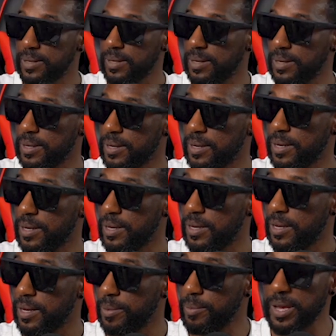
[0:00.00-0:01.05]
sense.
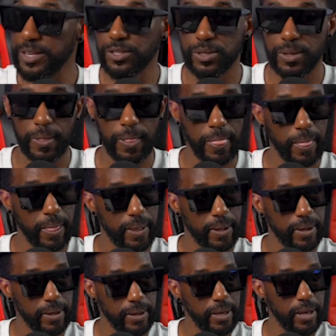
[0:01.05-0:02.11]
That's the beauty of baseball,
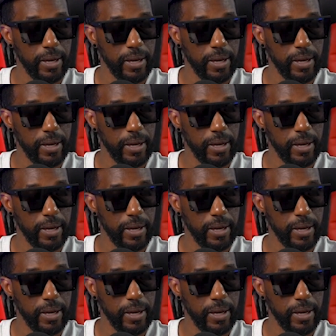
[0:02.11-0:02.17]
I think.